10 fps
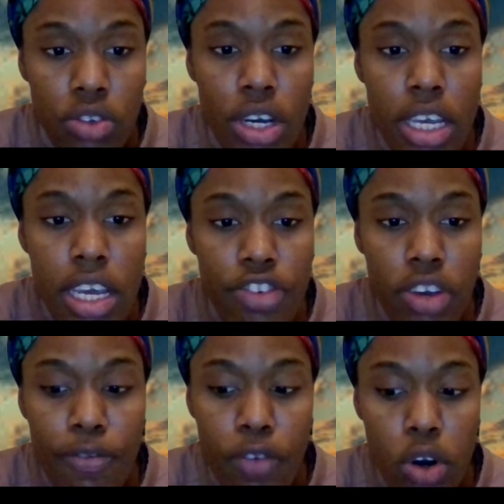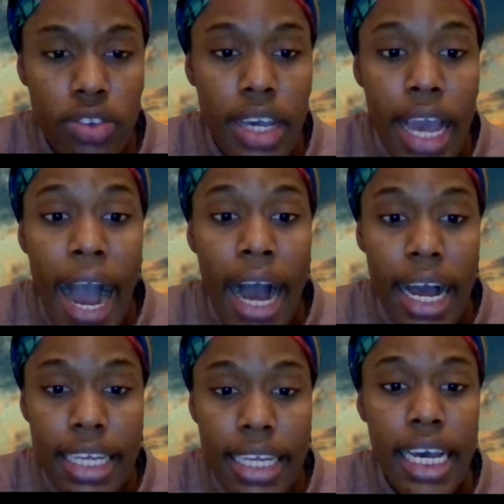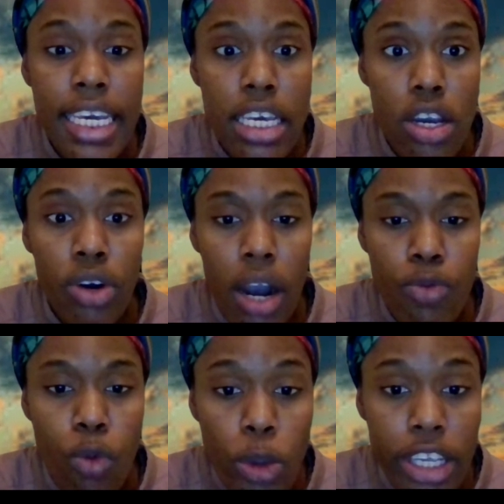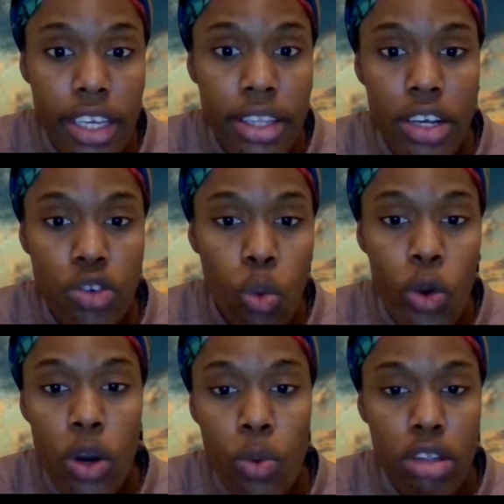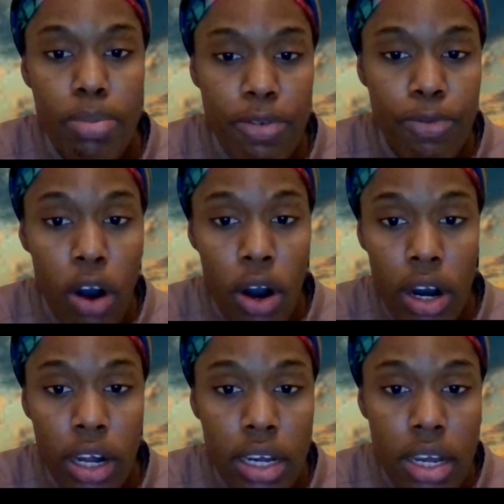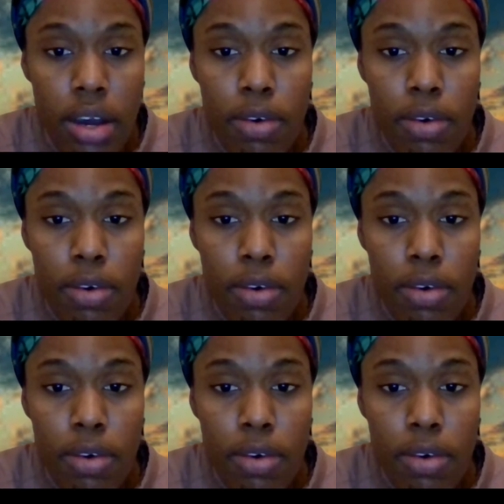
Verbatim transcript: So each of us has a era of wickedness where will we fall